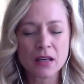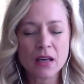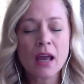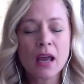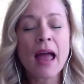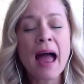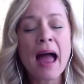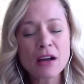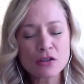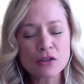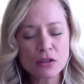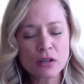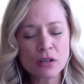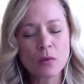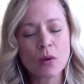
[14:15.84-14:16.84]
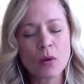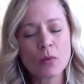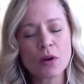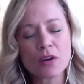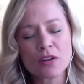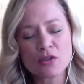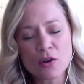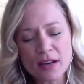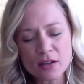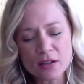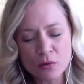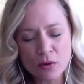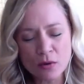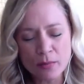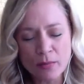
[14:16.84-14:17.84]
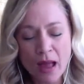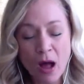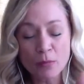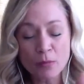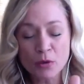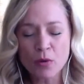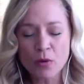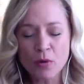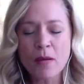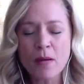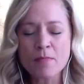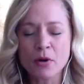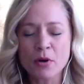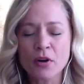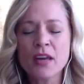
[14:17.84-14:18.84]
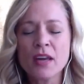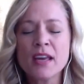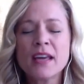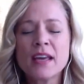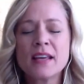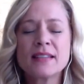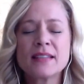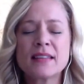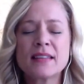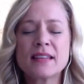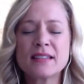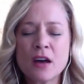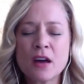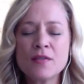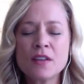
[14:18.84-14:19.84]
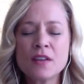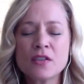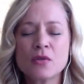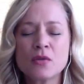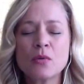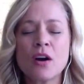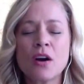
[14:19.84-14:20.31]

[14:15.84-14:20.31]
Actually, what we are trying to help you remember is that the self that you are,